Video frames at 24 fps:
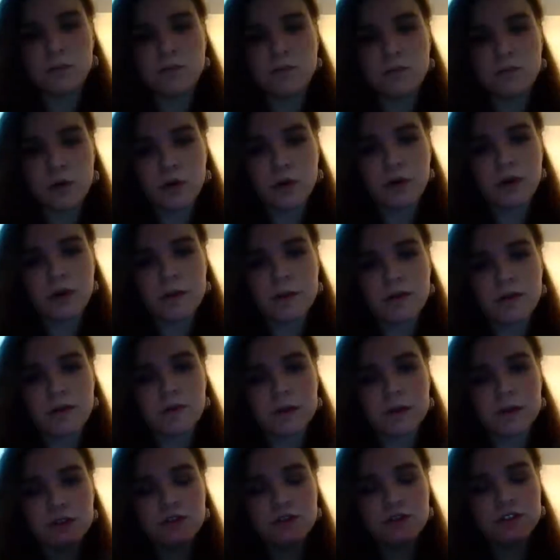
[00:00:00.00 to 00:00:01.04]
program I would
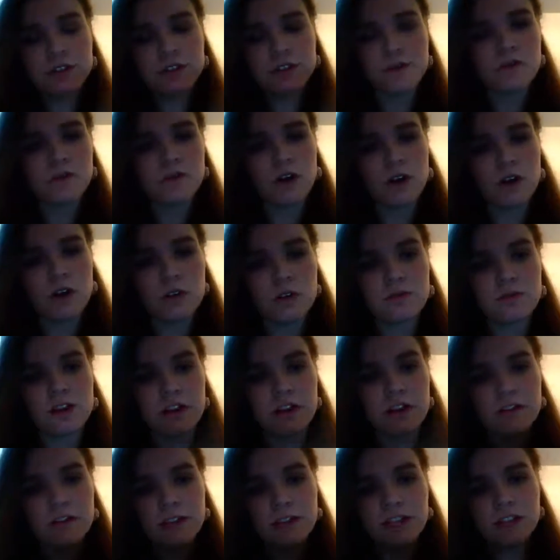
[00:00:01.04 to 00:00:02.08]
be interested in, fall or Fall
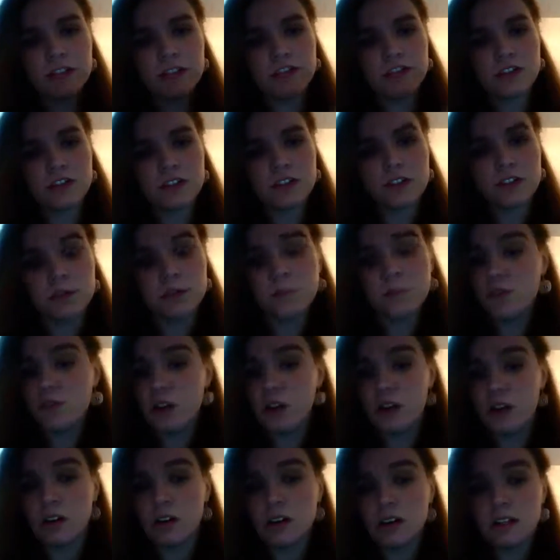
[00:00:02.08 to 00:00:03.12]
Advantage, and I told him
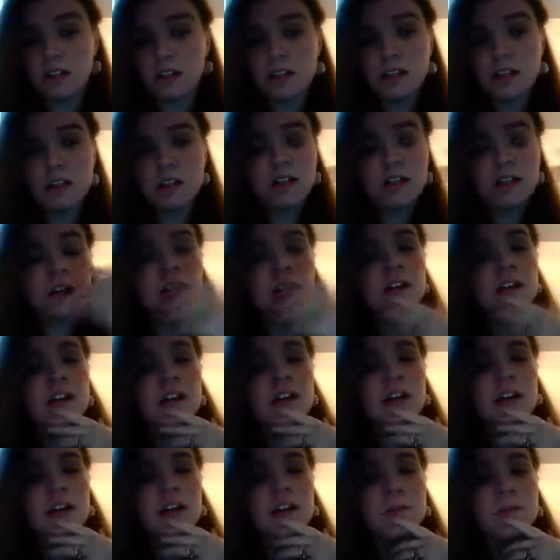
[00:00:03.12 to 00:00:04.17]
fall.
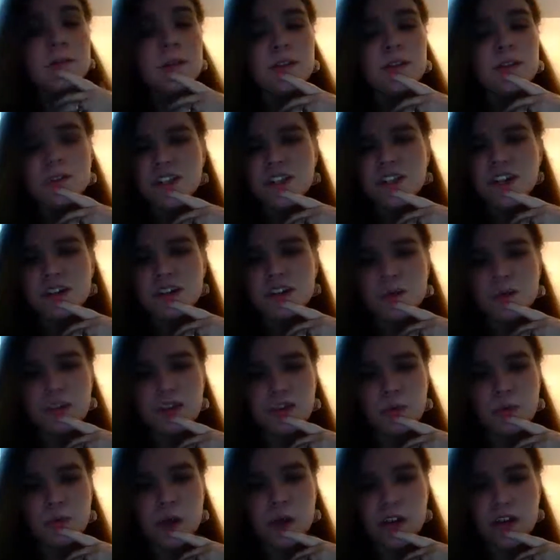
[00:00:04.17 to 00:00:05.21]
And then we talked about
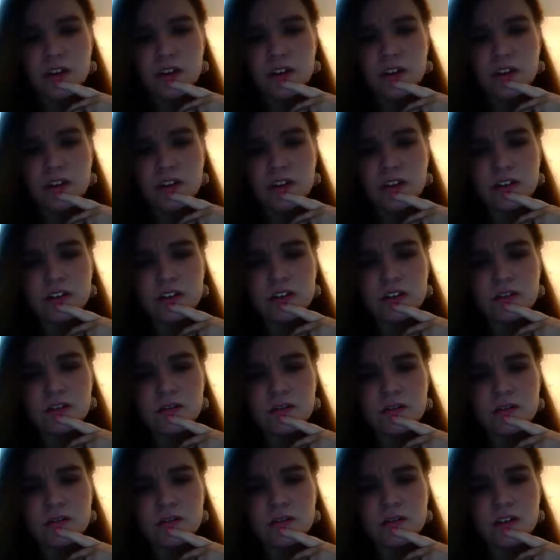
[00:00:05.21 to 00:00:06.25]
the weather
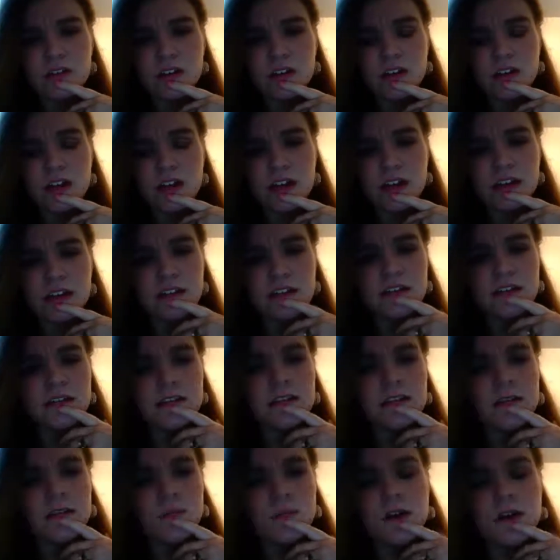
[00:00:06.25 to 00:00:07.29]
and
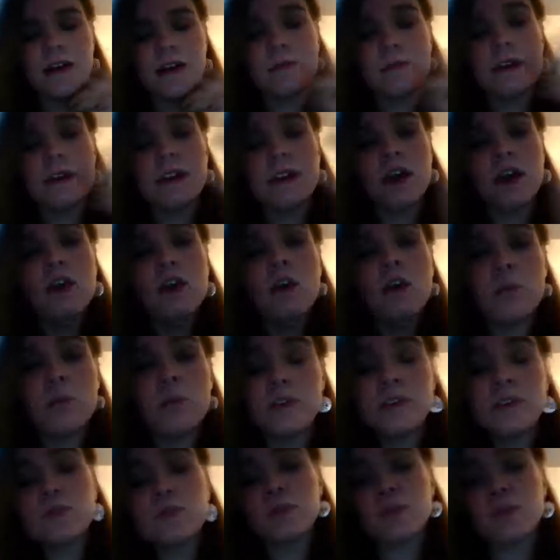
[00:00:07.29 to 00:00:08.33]
would I be,
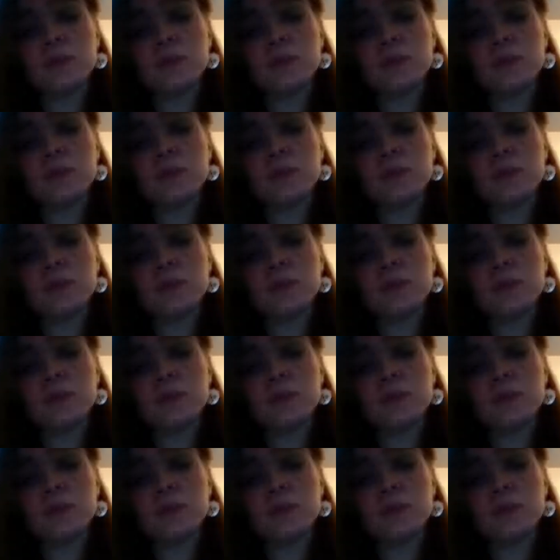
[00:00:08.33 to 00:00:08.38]
this is a